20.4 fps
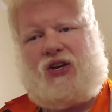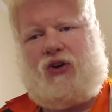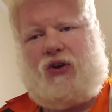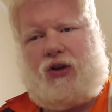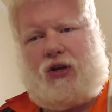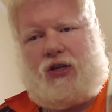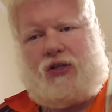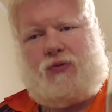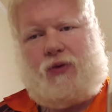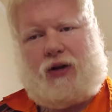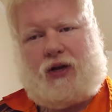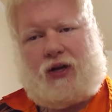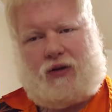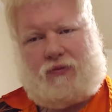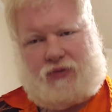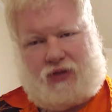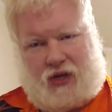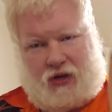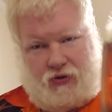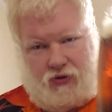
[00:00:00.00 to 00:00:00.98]
good is what it
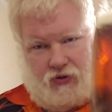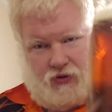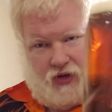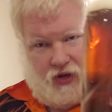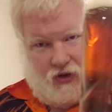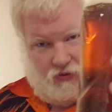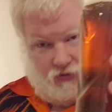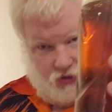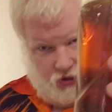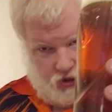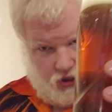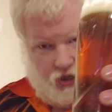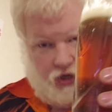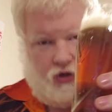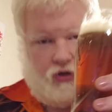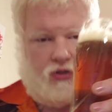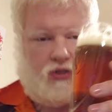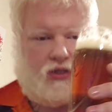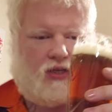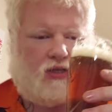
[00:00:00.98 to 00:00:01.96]
comes down to now.
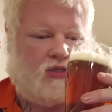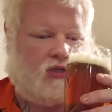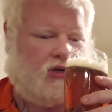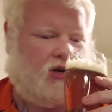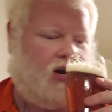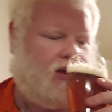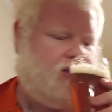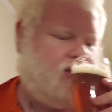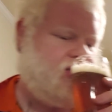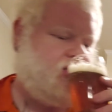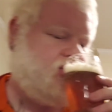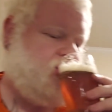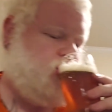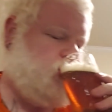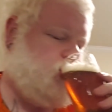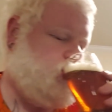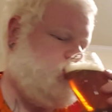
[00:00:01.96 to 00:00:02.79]
Cheers, let's try this.